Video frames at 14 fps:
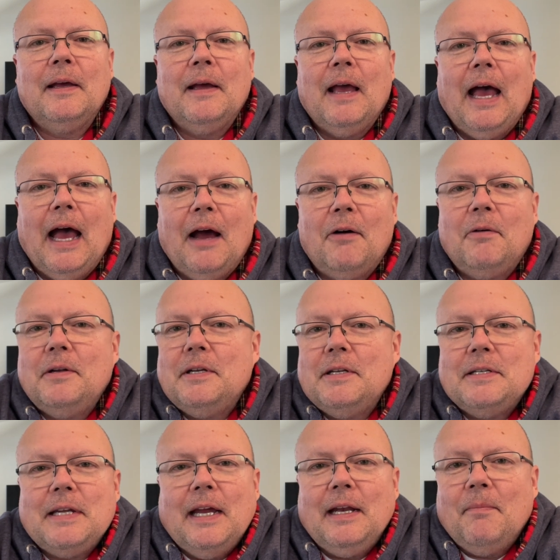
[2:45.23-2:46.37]
How
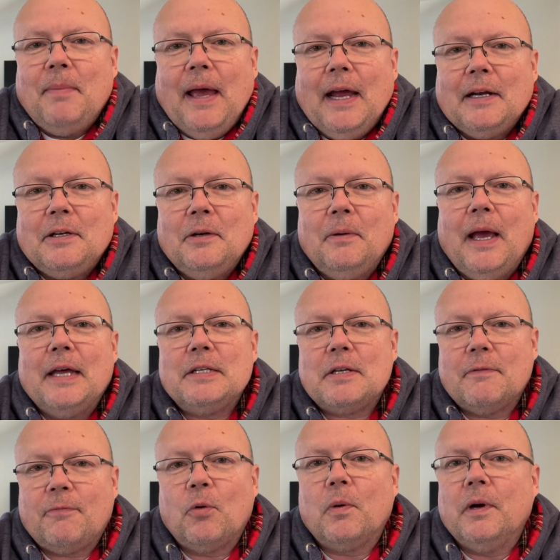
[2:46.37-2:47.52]
does that impact you as a
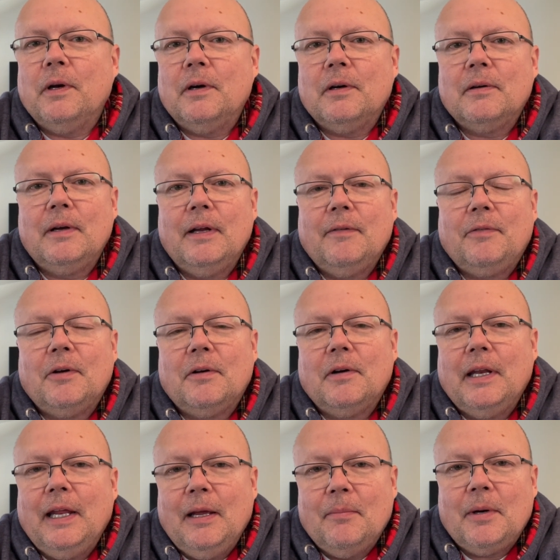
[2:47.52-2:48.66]
foreigner? If you're
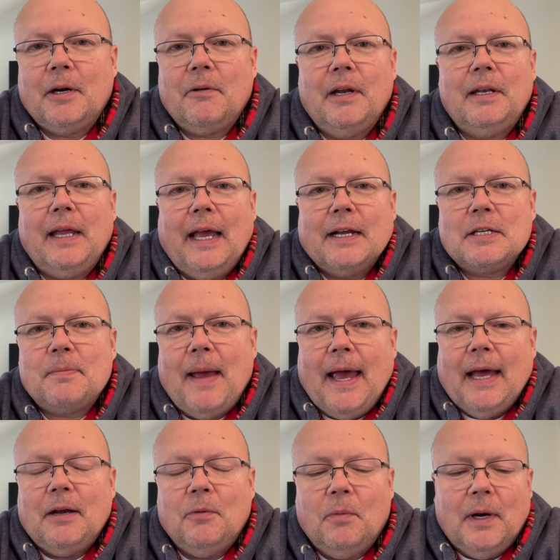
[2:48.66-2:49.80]
an immigrant,
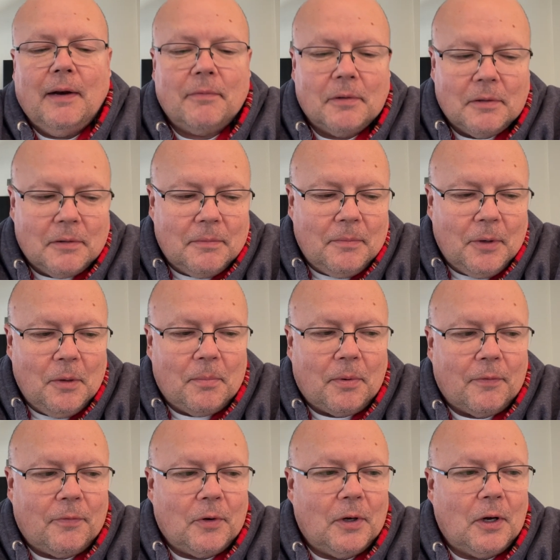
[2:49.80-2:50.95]
expat, whatever you
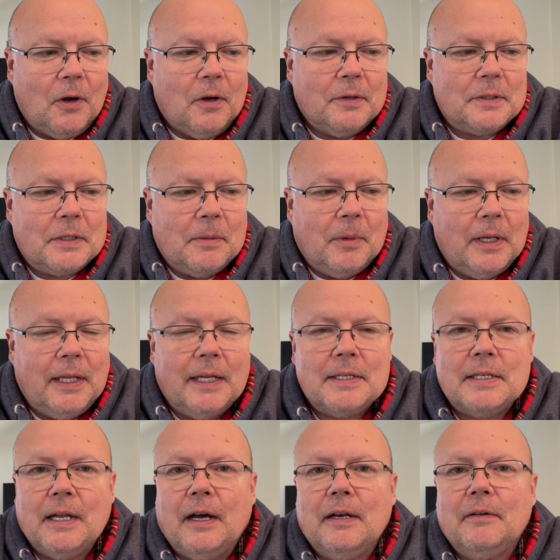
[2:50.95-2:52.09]
prefer to call someone
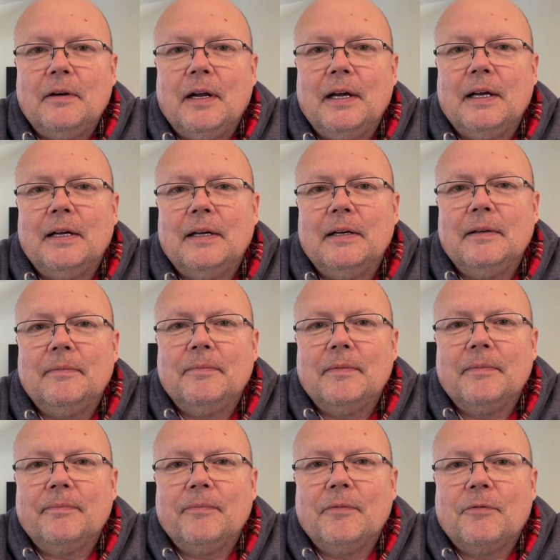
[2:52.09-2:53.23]
that's not
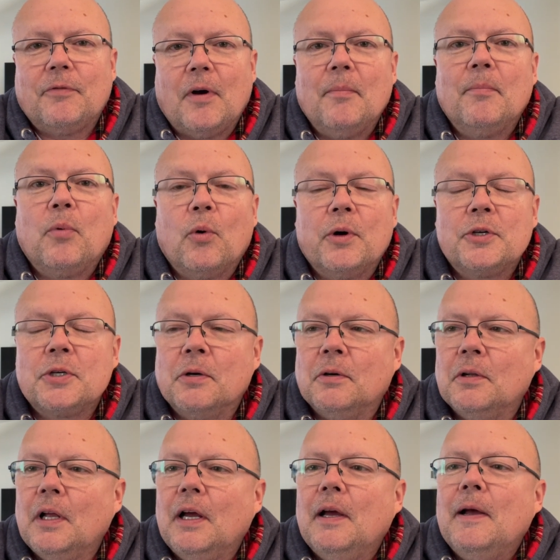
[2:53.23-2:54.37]
from
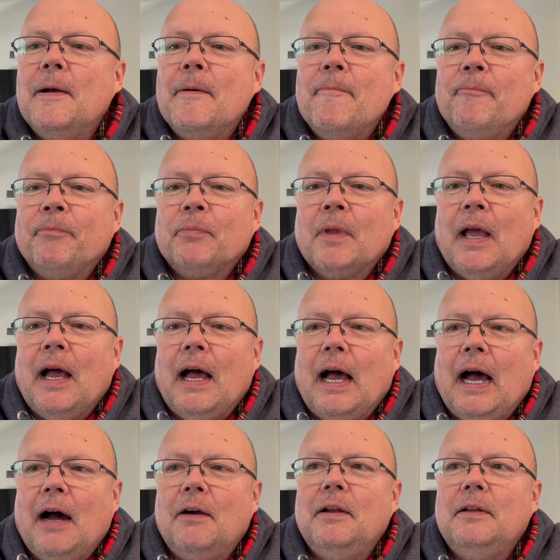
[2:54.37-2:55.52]
Portugal,
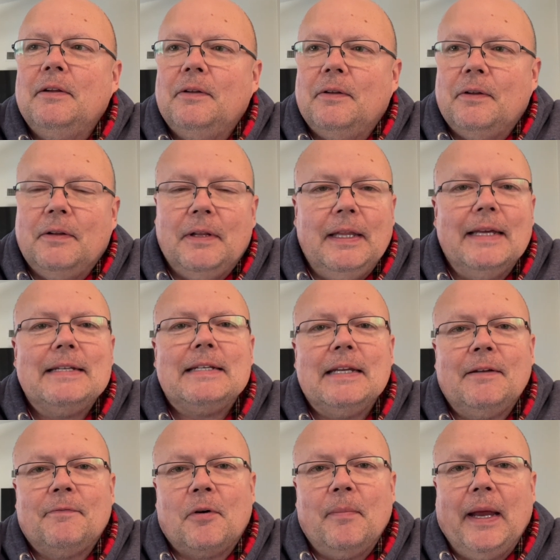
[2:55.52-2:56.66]
how does this
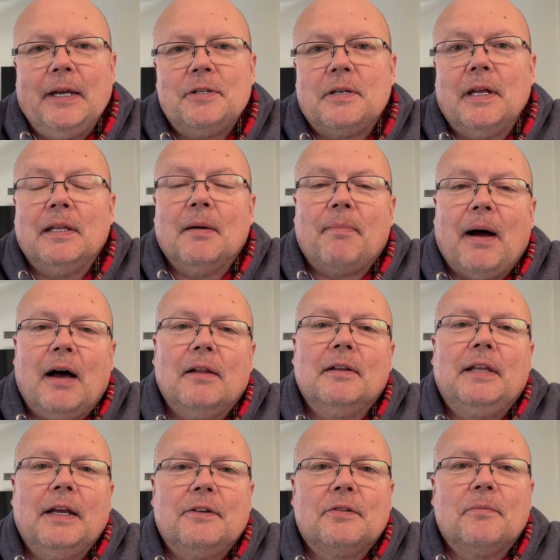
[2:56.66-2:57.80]
information and the
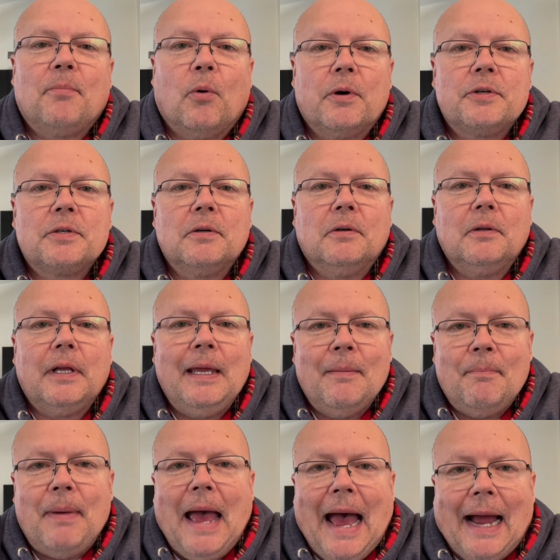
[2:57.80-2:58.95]
politics of Portugal
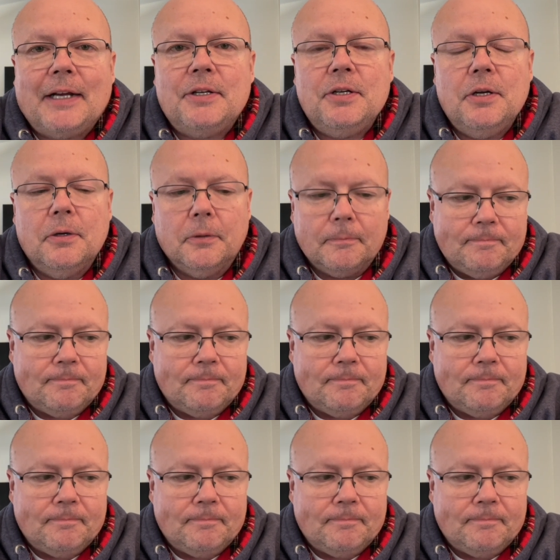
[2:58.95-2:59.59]
impact you?